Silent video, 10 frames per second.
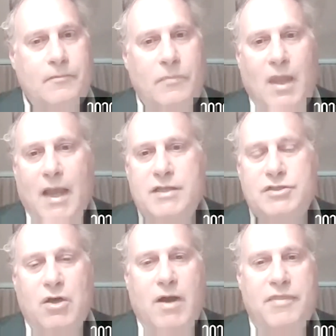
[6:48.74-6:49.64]
And
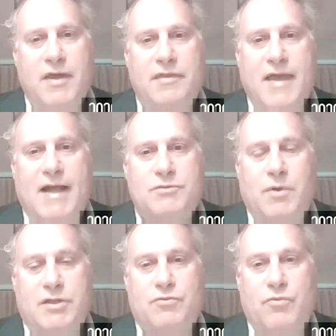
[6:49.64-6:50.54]
so I think that's what
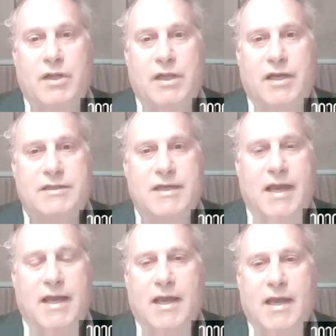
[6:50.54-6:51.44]
it's really going to
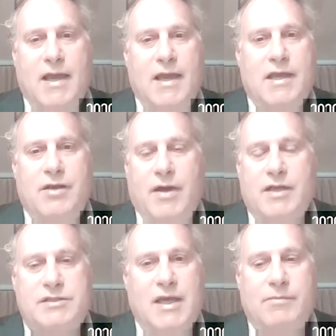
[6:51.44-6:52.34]
take.
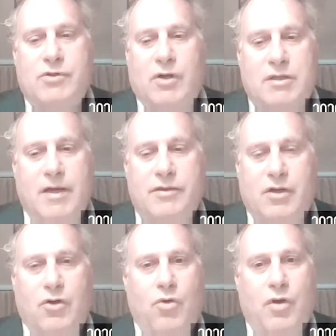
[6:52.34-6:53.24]
As Sam talked about the
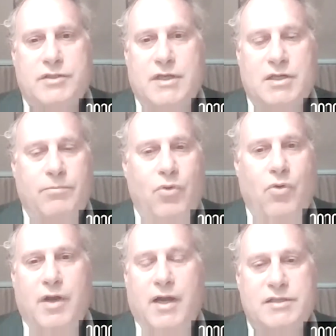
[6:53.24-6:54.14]
courts, as
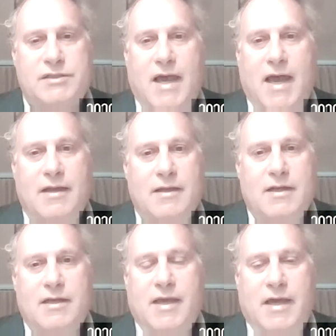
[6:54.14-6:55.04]
important as that
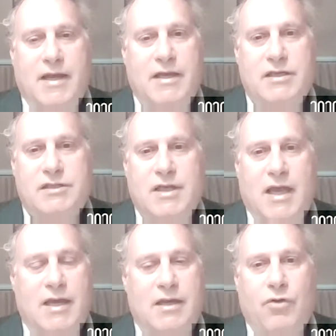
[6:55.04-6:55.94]
is,
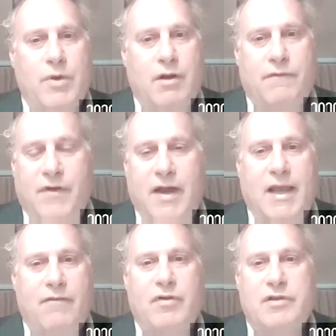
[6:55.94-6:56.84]
and we are fighting
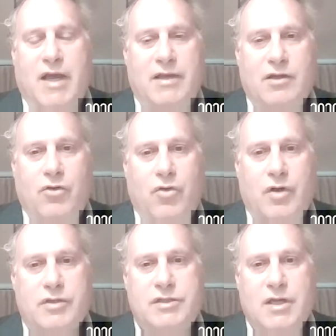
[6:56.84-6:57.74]
every day in the
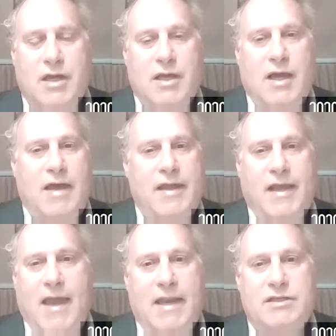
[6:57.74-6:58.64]
courts, I
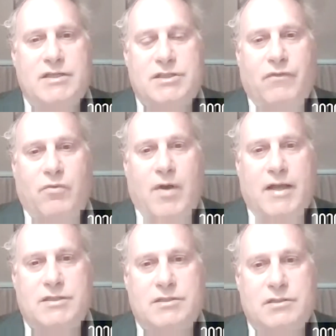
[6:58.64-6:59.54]
think any civil
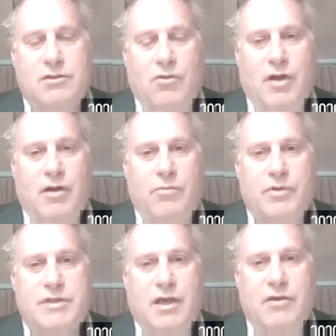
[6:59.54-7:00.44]
rights lawyer will
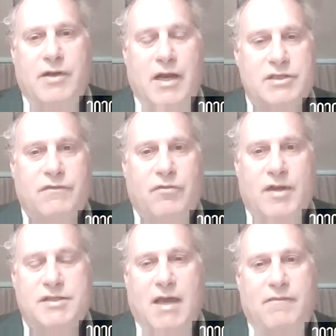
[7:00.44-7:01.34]
tell you, and any civil
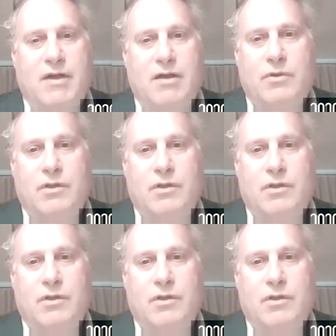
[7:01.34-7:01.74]
rights advocate will